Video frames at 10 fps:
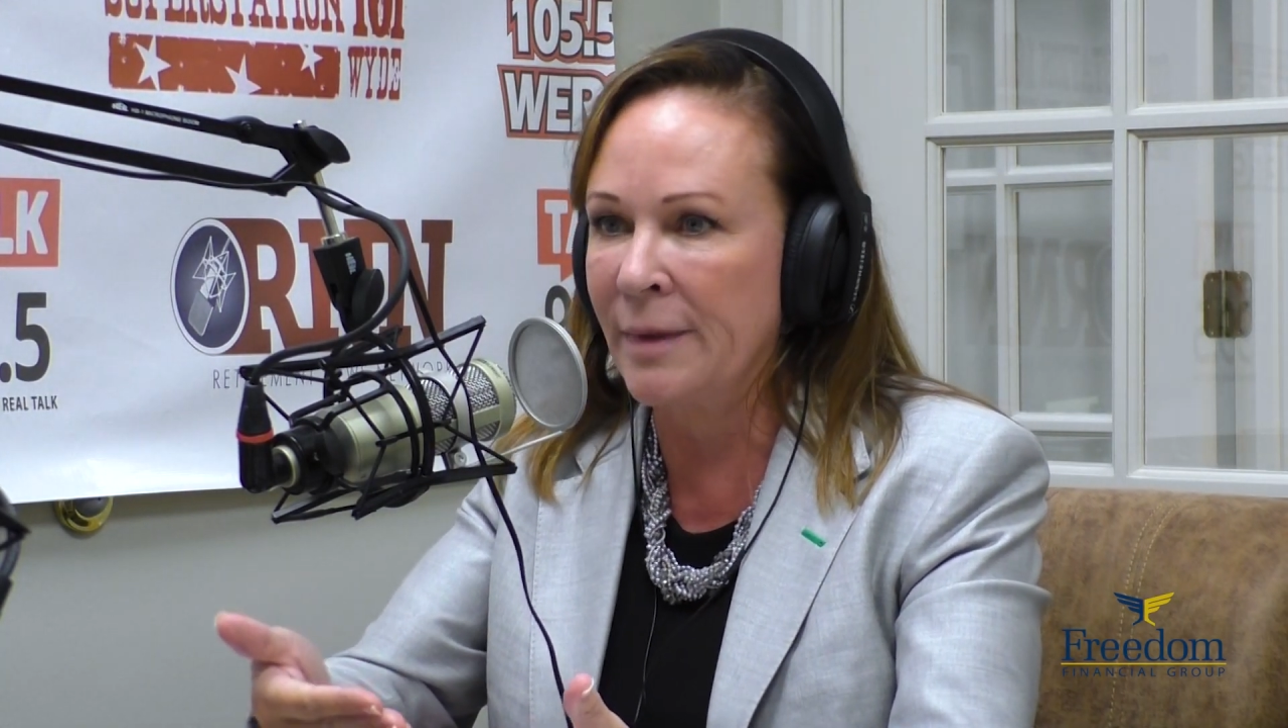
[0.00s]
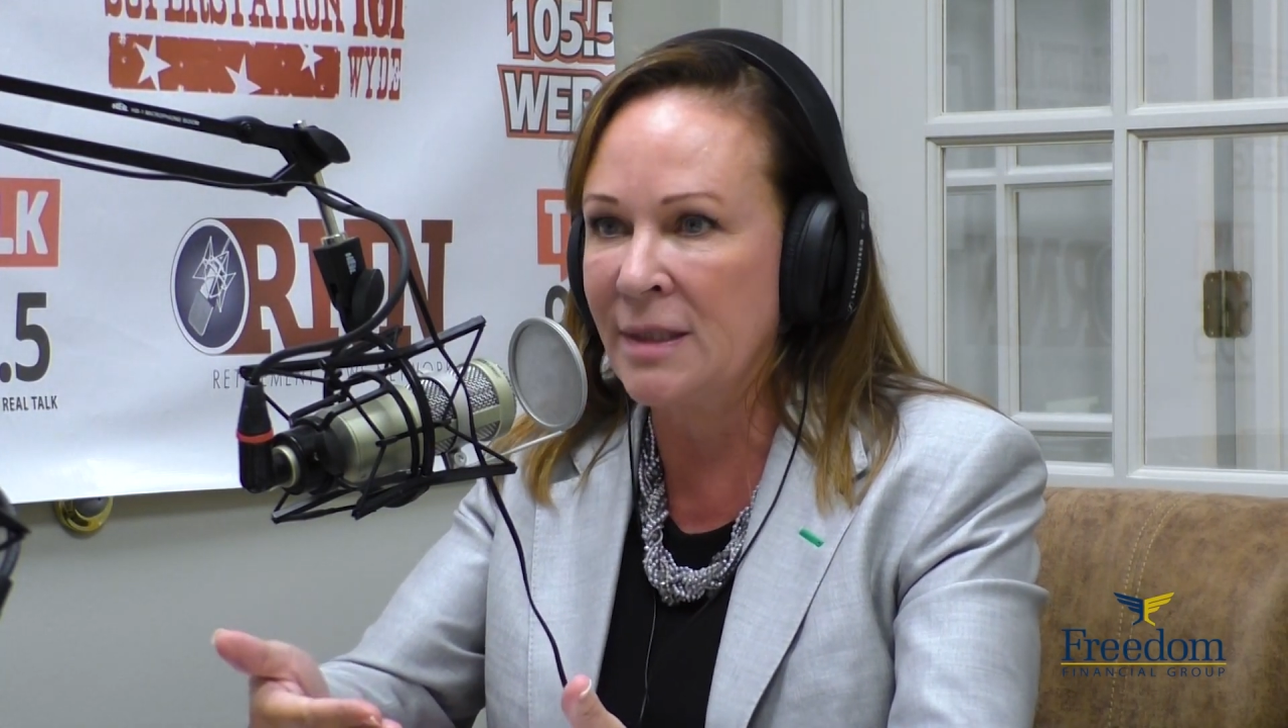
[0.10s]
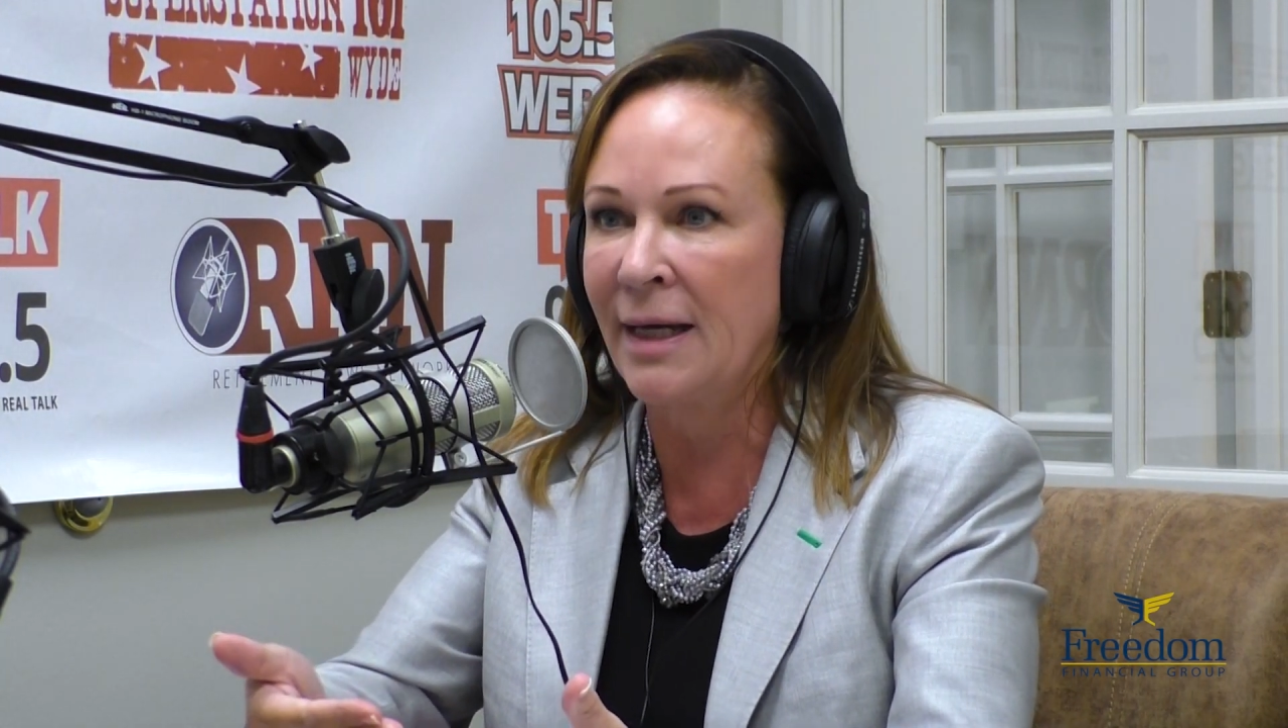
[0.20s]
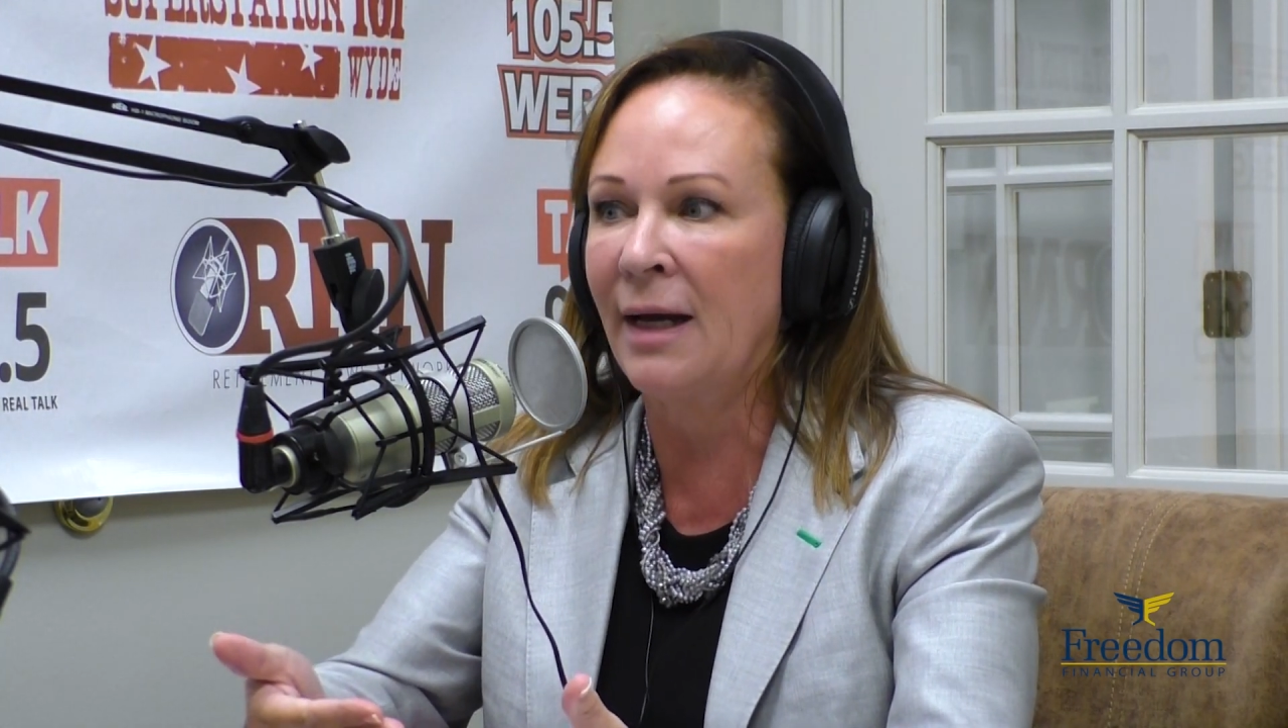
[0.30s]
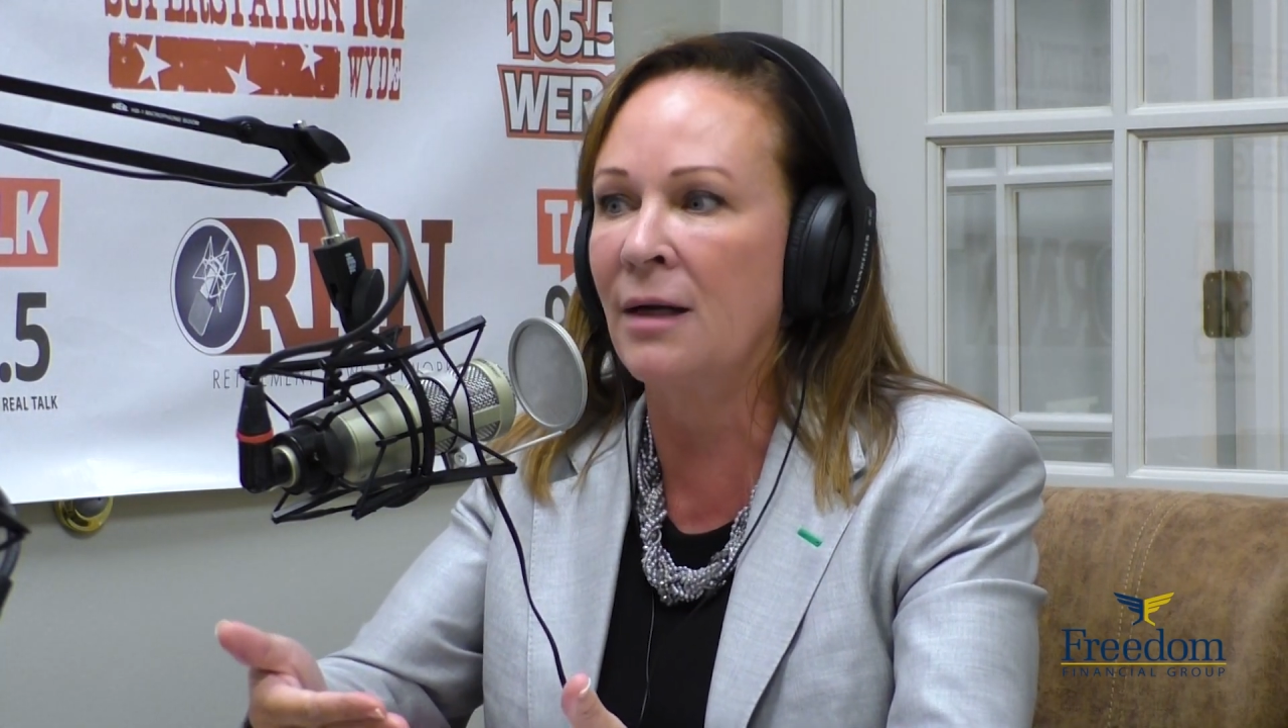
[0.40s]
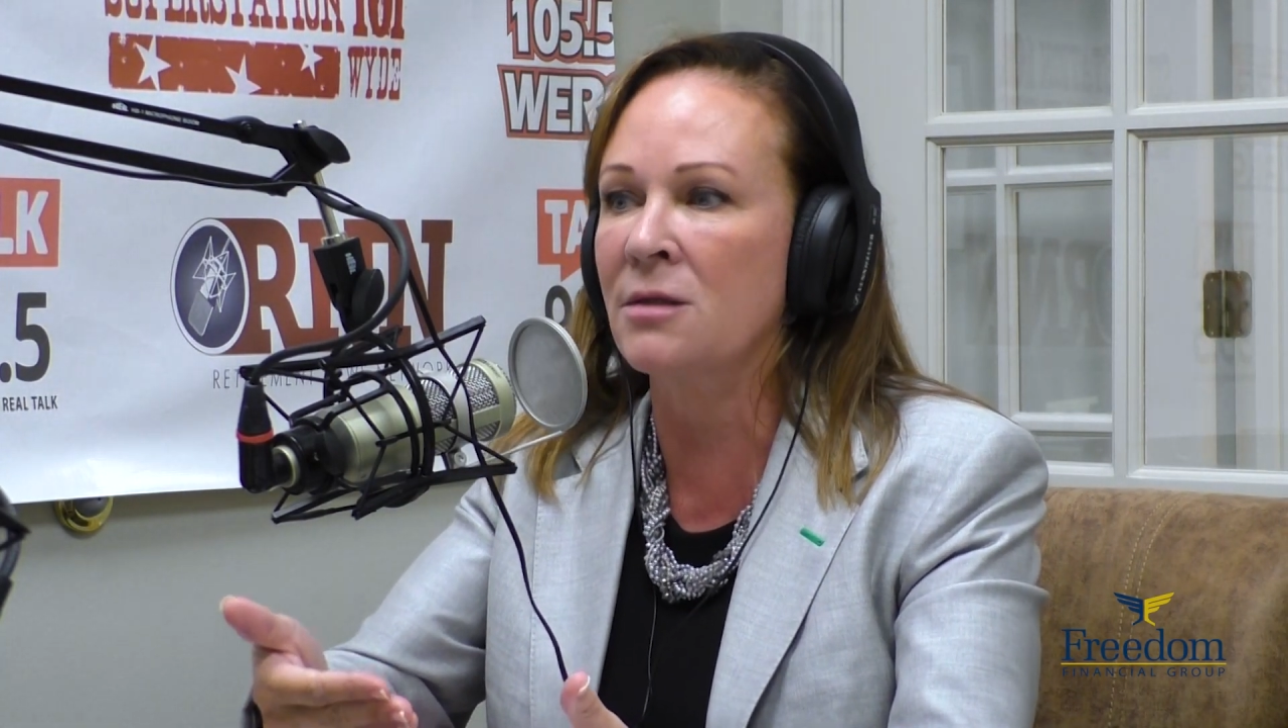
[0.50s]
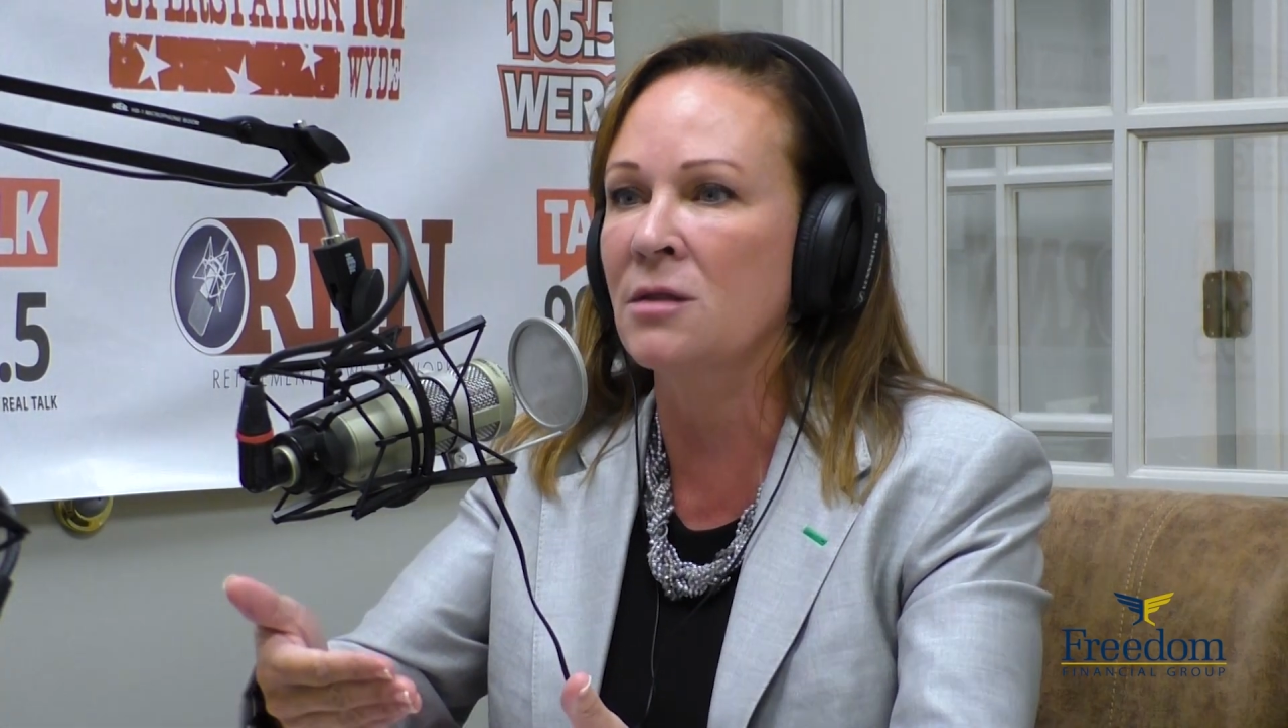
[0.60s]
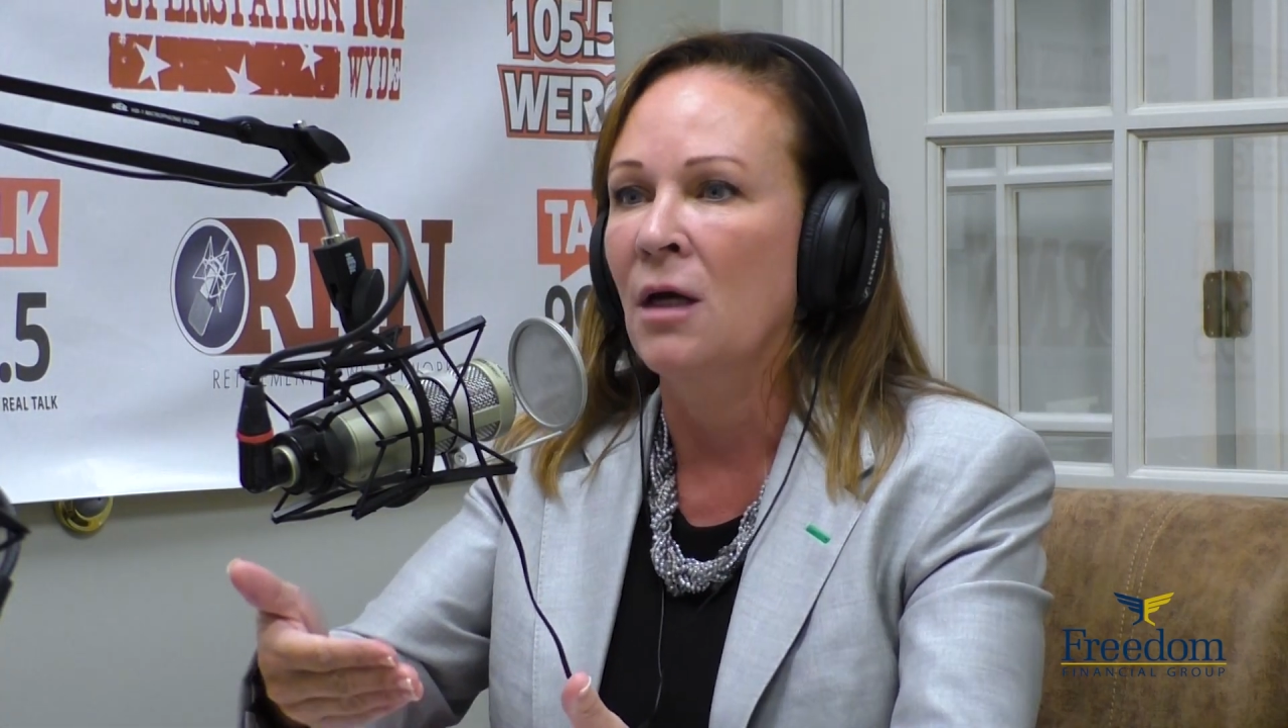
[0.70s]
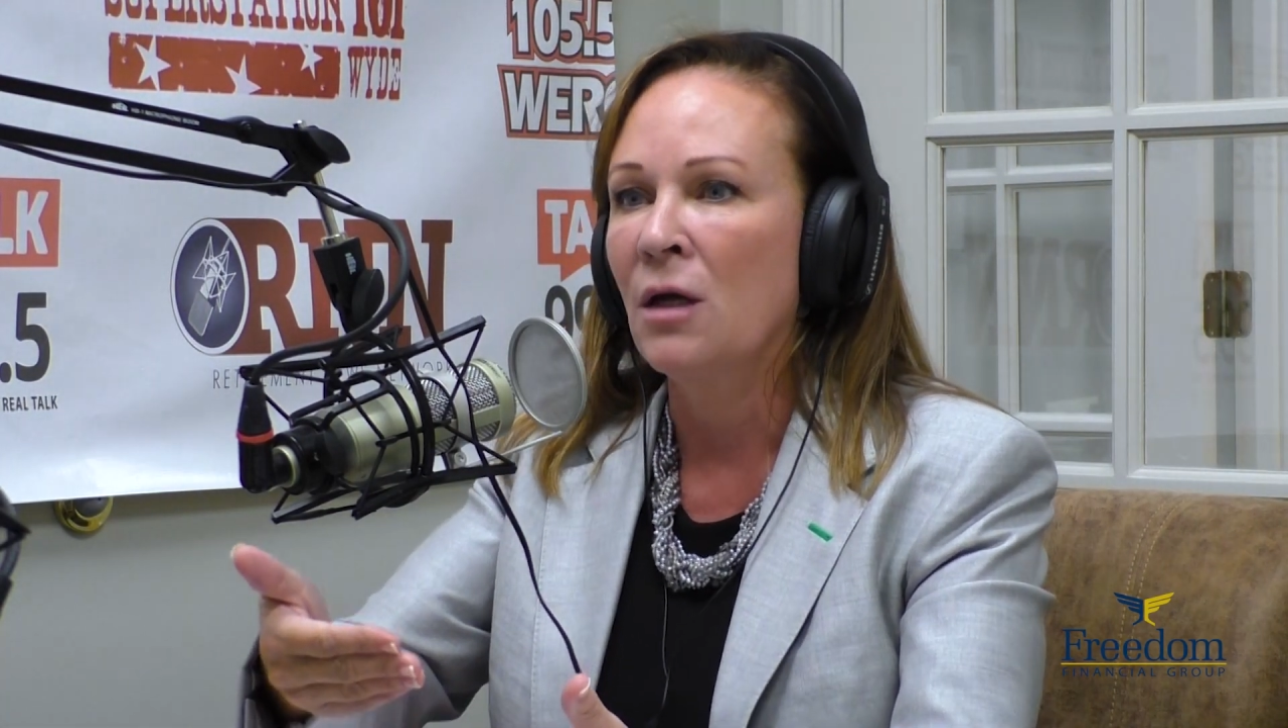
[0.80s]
taxed?